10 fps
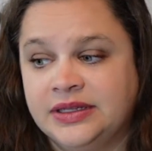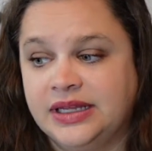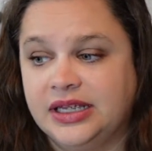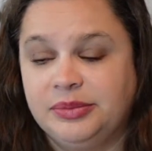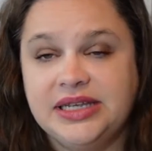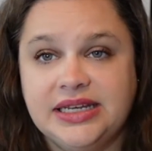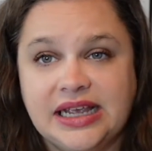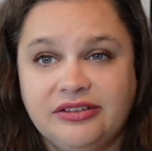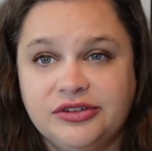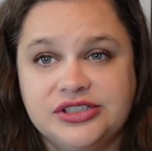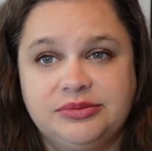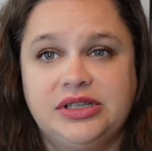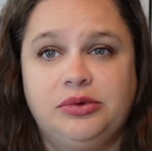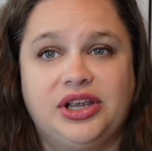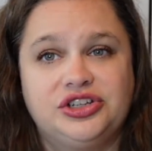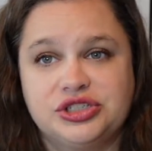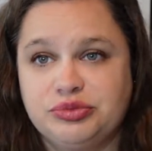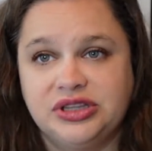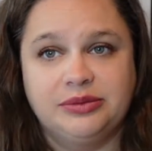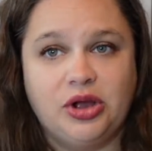like a P D F or something where I could
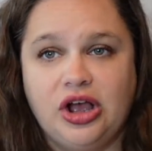just print them